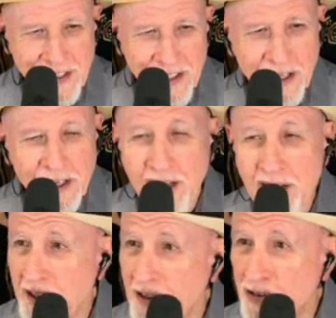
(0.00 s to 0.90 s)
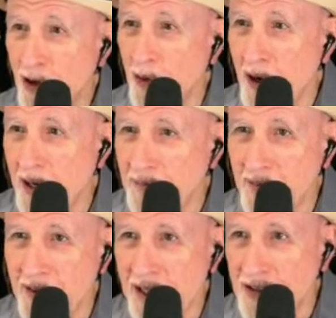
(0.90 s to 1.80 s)

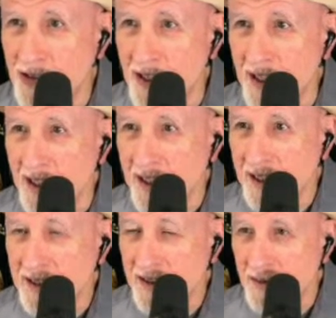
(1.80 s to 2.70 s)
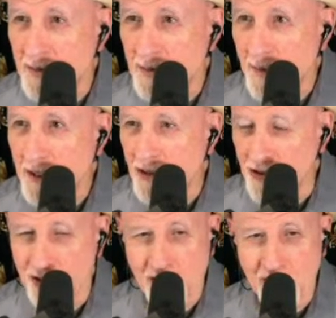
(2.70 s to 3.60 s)
Let's see. Maybe I should
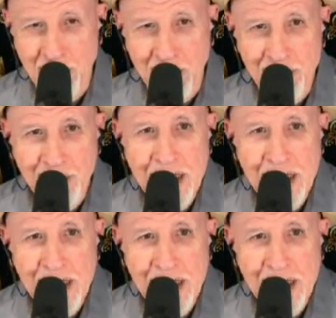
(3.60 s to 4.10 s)
start it off.